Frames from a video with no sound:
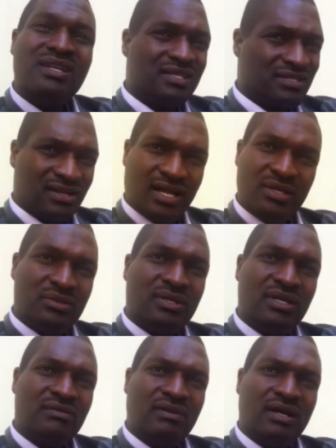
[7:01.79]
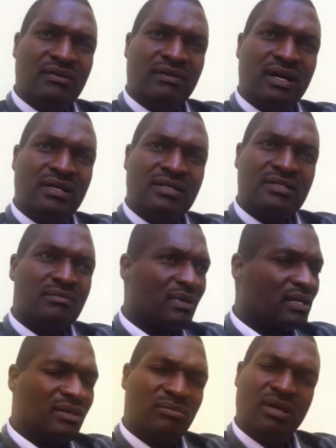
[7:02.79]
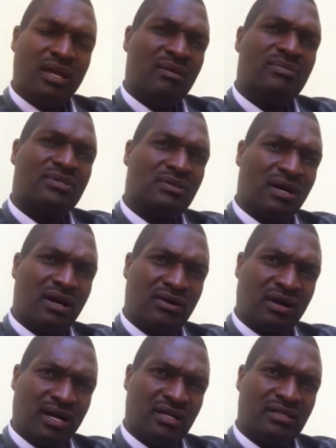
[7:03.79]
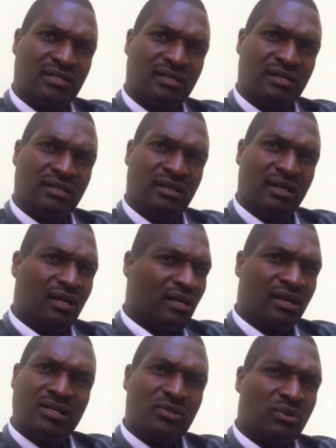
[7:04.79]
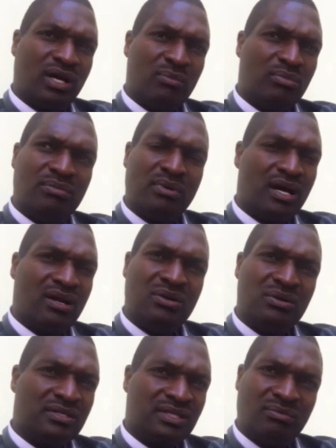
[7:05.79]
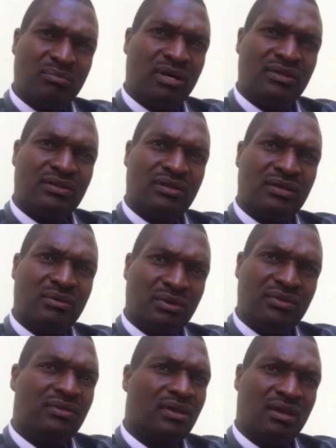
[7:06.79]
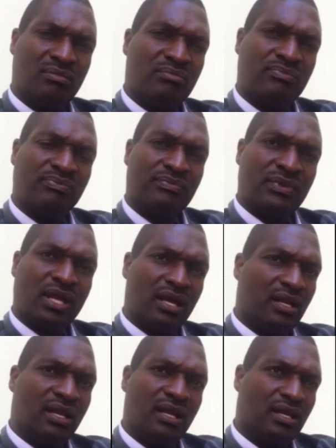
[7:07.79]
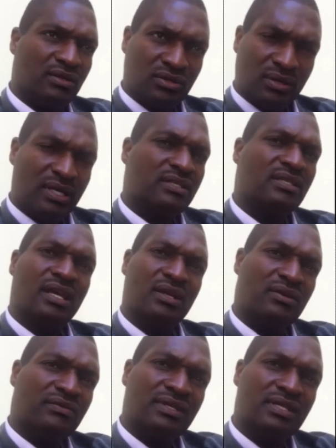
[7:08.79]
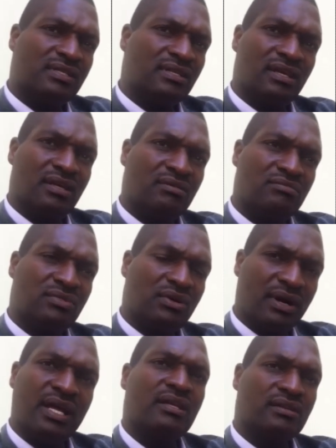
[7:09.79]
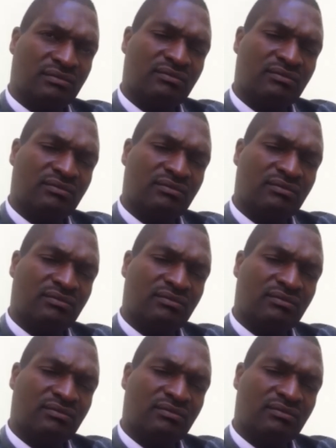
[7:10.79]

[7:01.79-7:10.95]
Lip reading: they tried to give advice, but he became so arrogant. And that's why people had no sympathy with him towards the end of his reign.